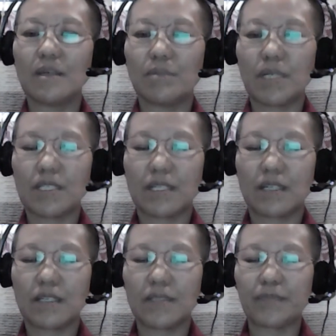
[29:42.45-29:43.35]
But
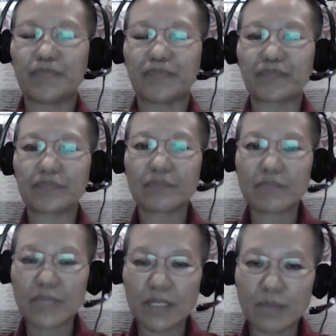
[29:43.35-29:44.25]

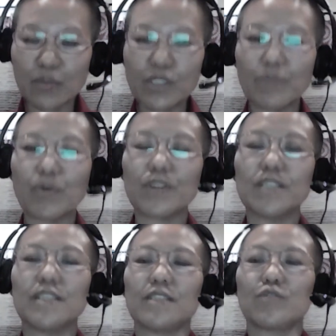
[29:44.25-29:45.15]
most
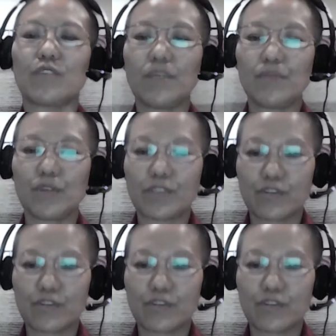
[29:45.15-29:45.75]
important is to keep your